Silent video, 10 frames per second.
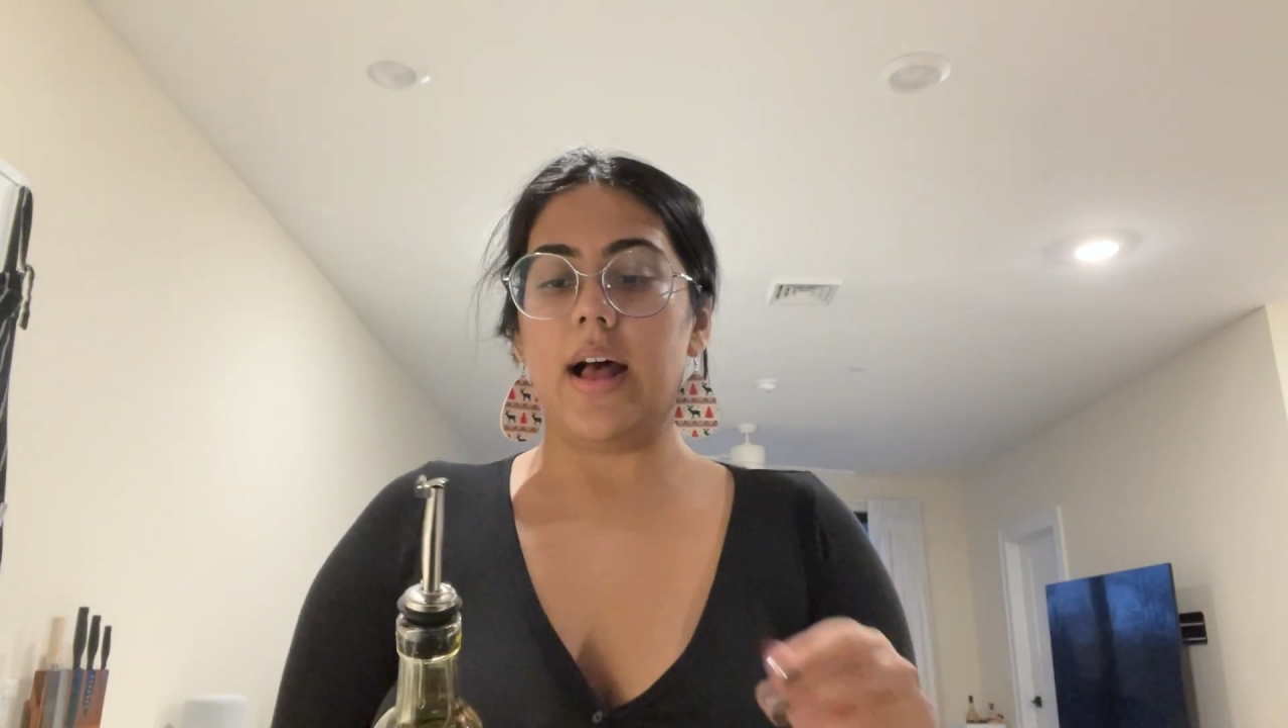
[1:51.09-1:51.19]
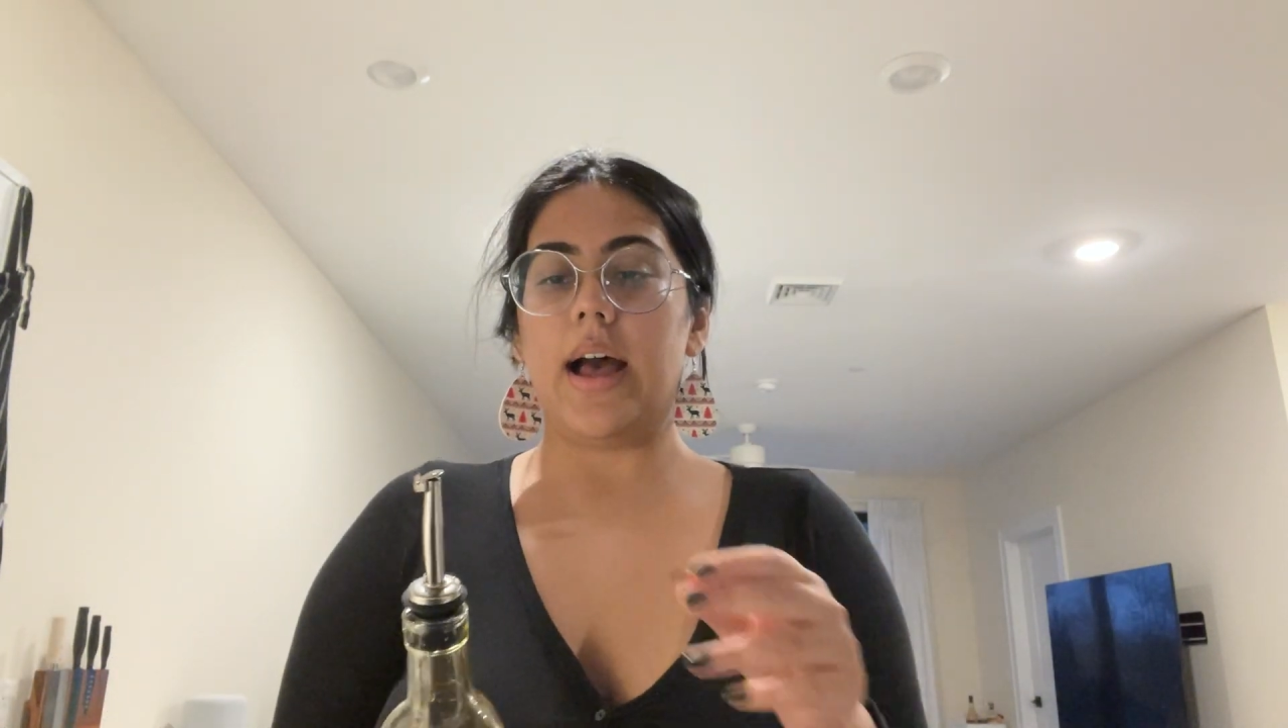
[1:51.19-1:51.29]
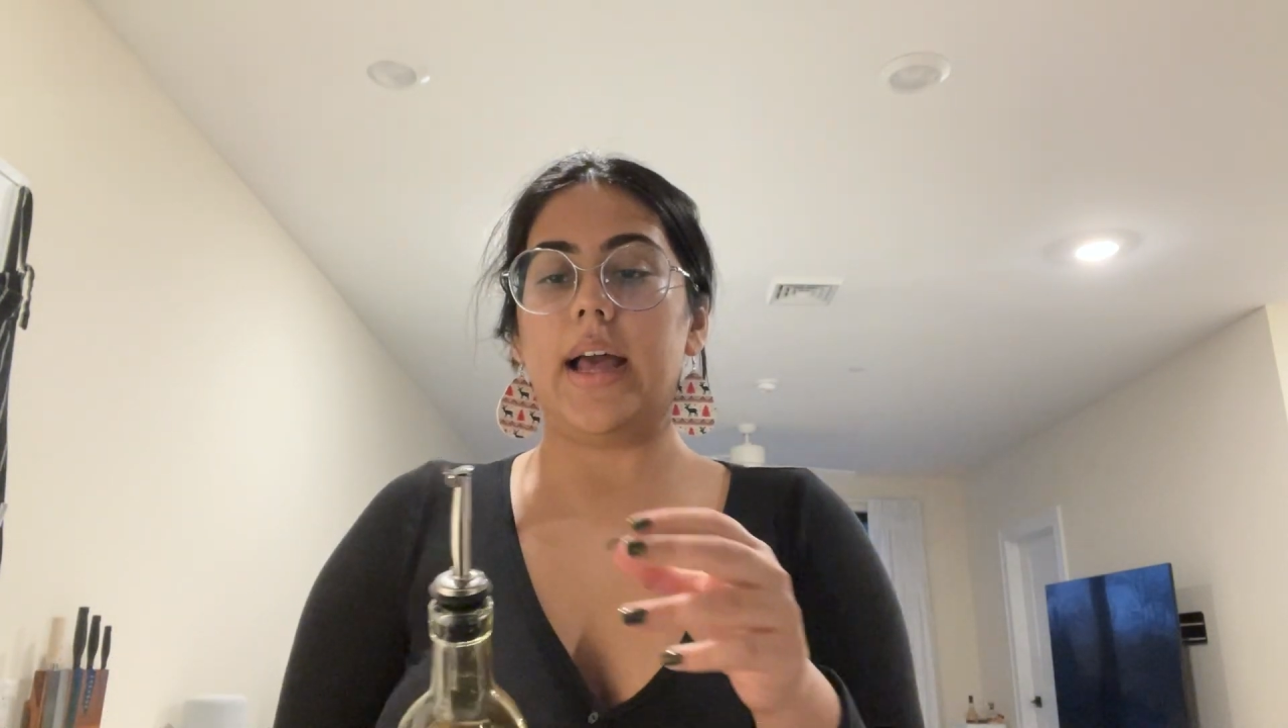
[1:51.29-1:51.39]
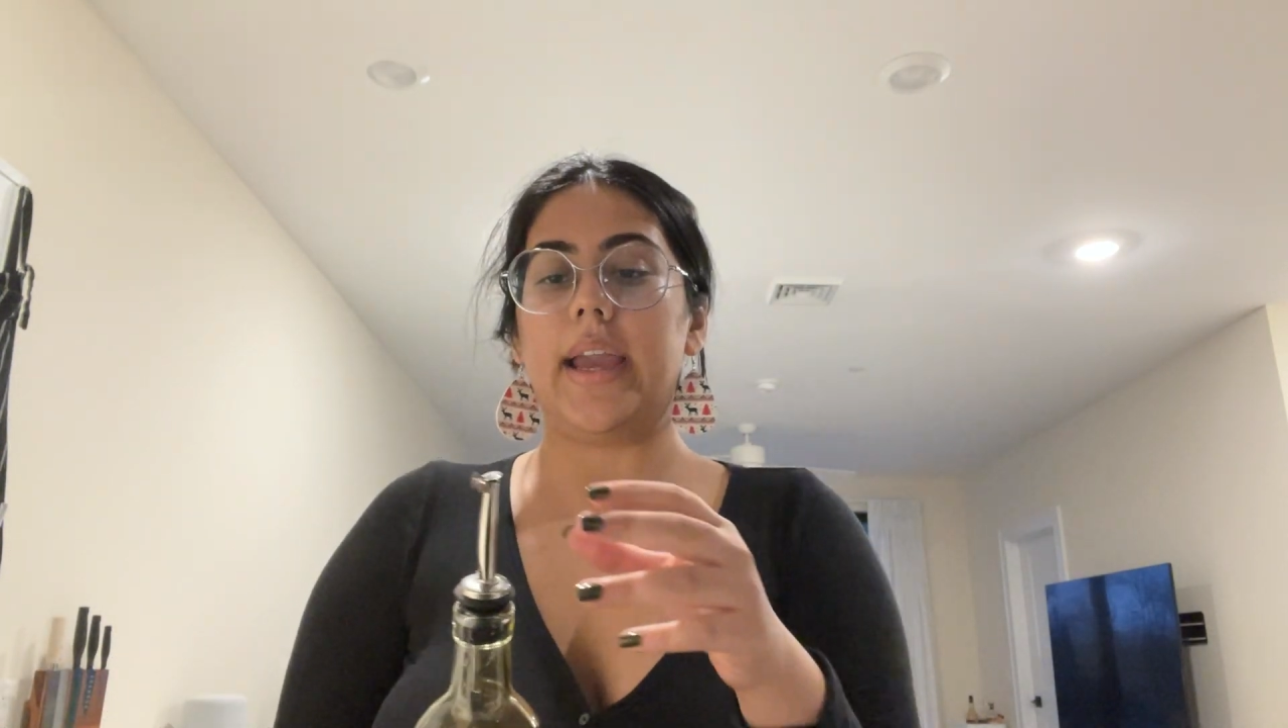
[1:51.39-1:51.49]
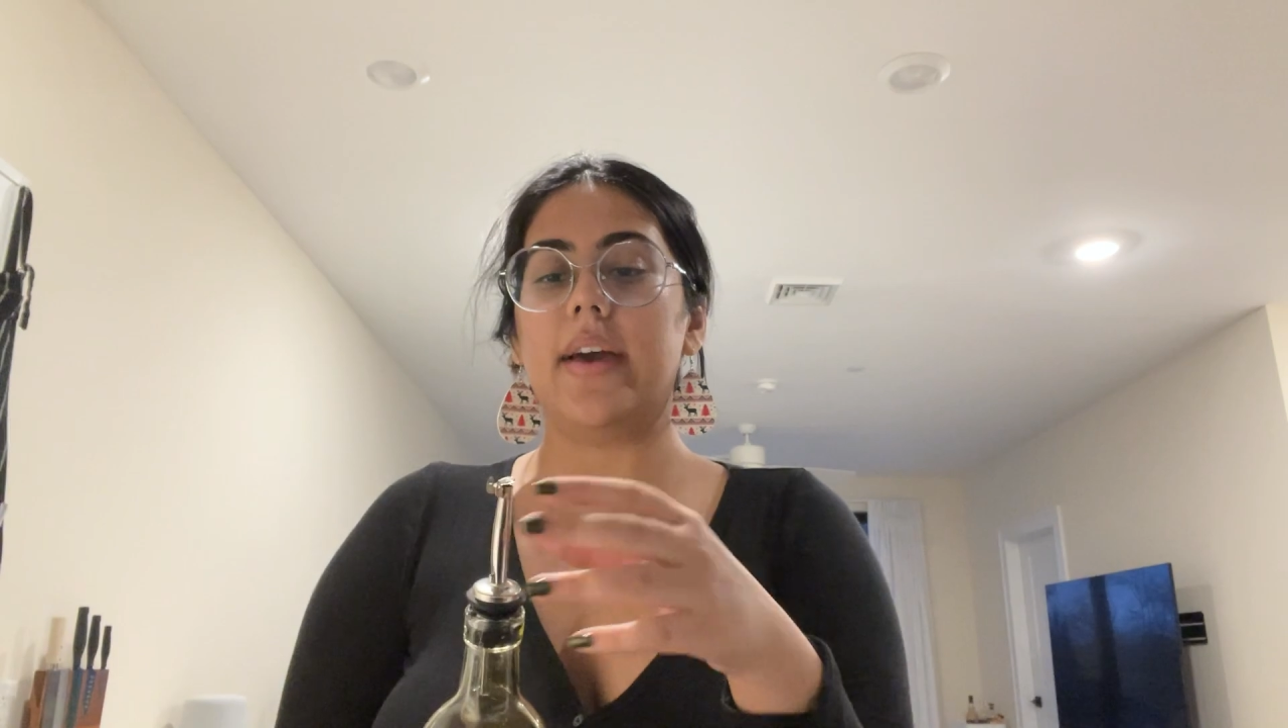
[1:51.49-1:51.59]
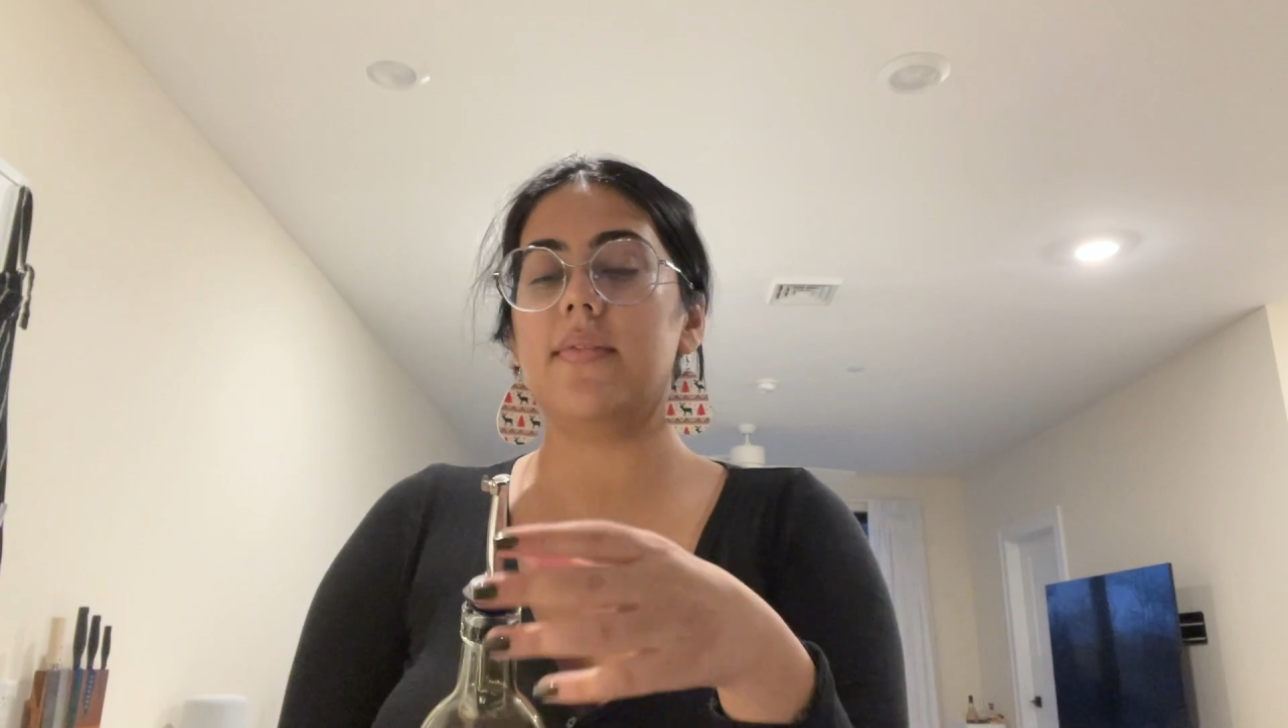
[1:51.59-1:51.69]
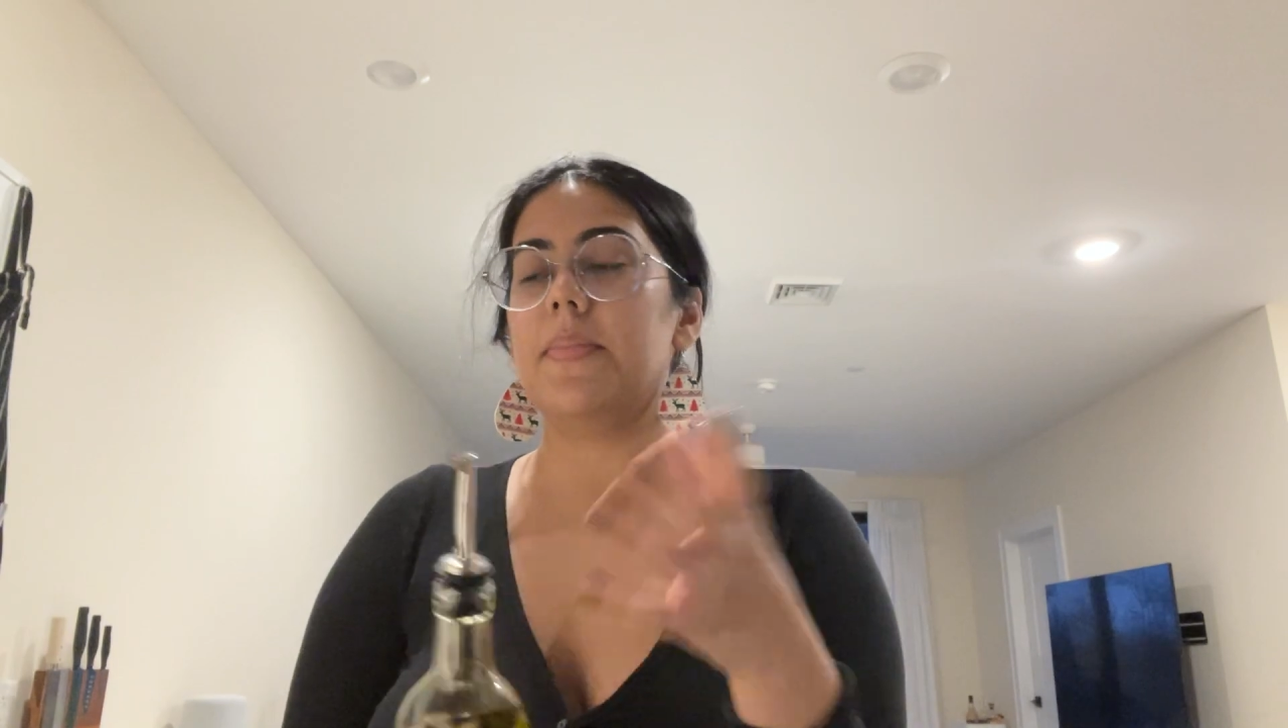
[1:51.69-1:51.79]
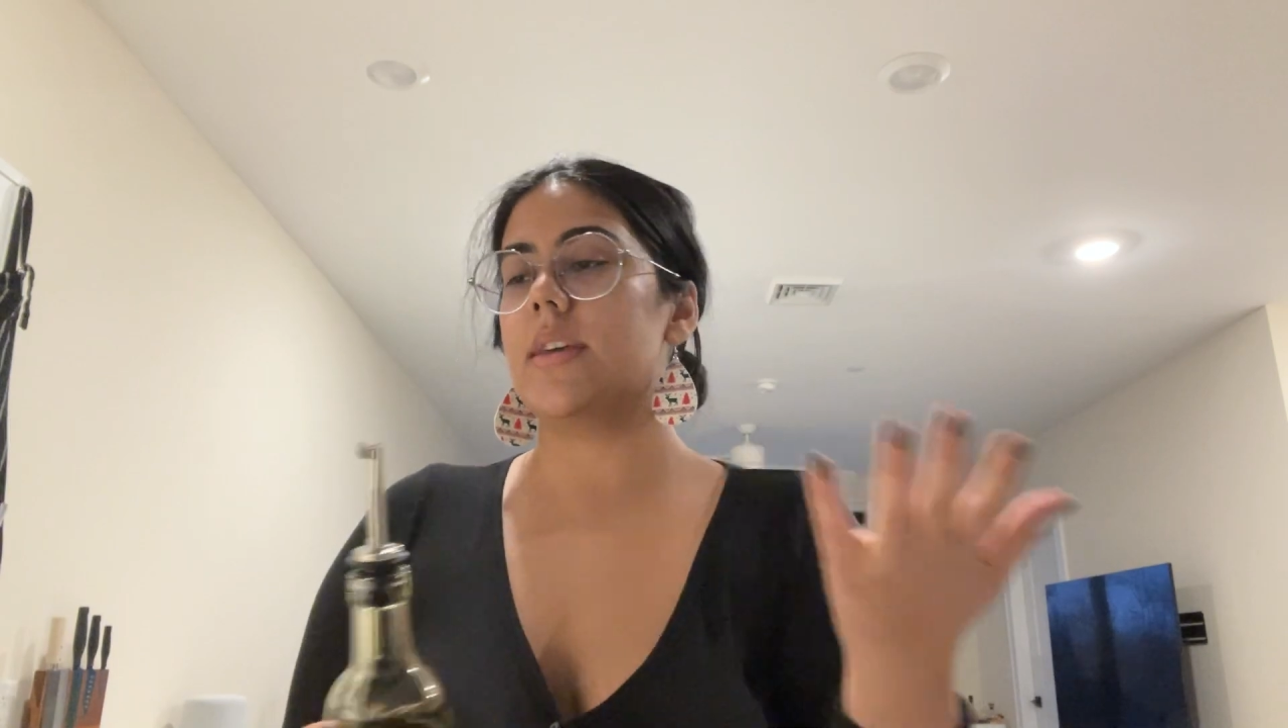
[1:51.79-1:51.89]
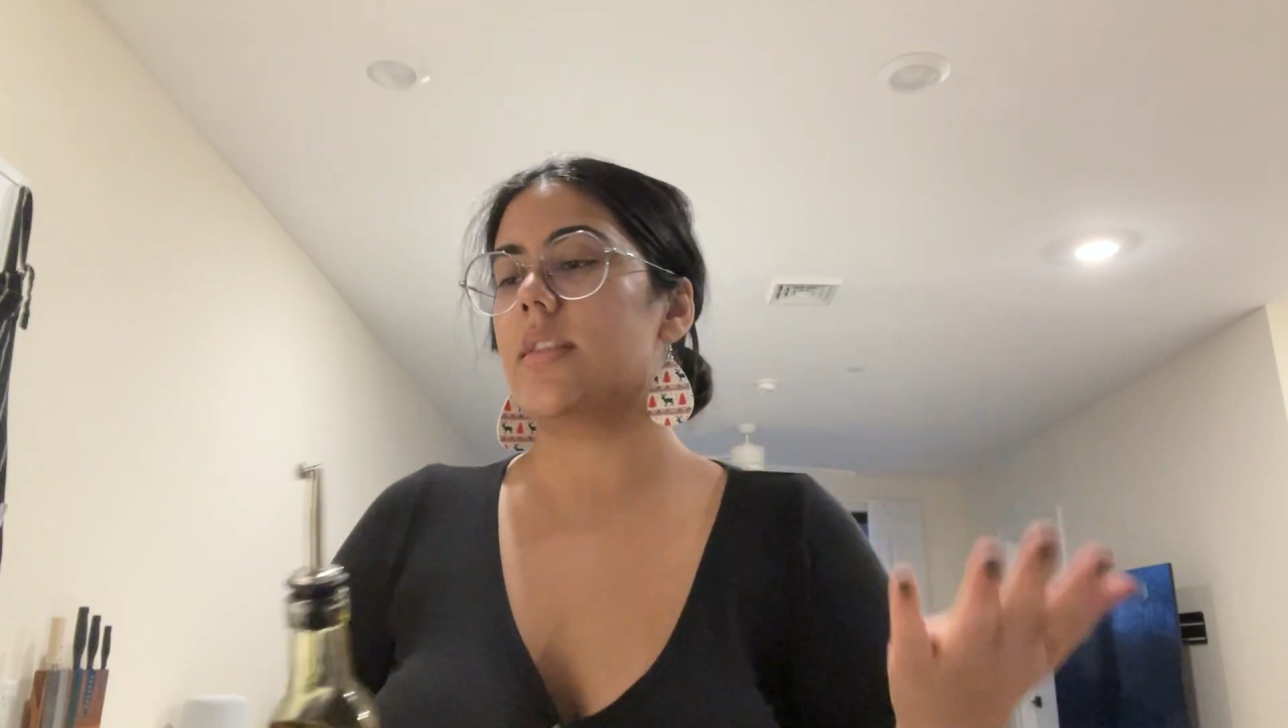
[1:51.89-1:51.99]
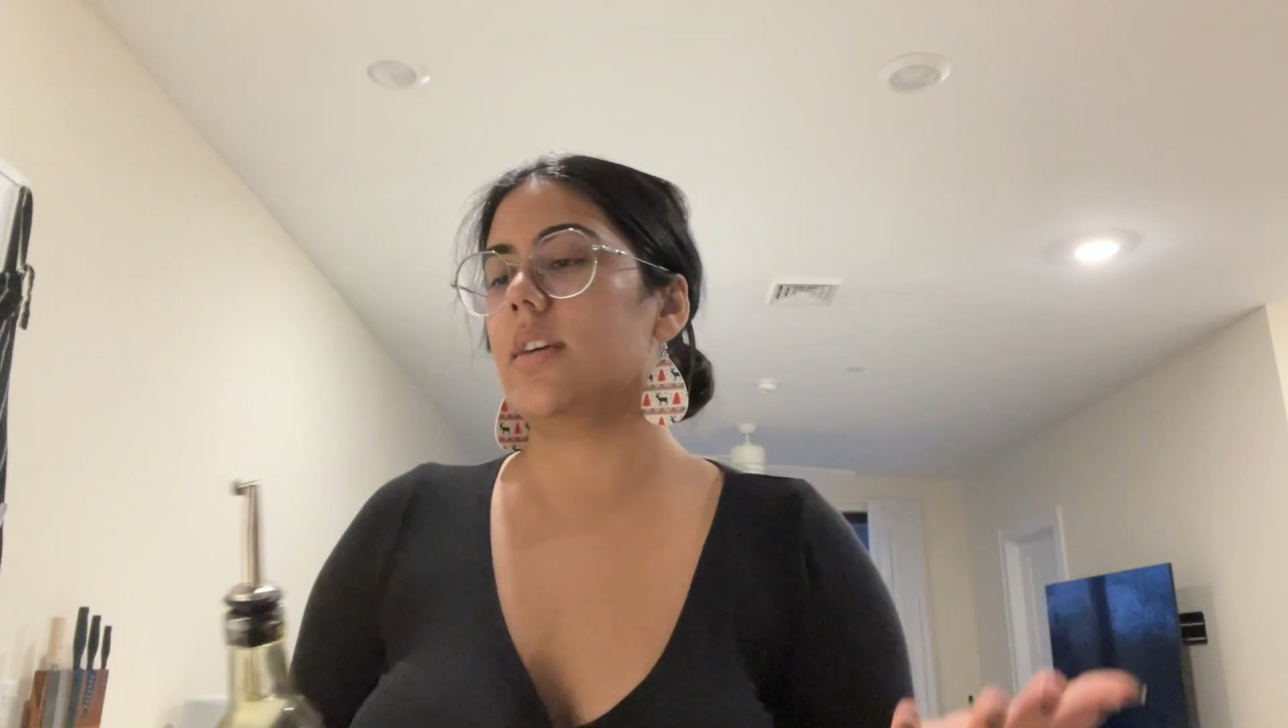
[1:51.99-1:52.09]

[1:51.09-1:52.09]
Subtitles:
I have been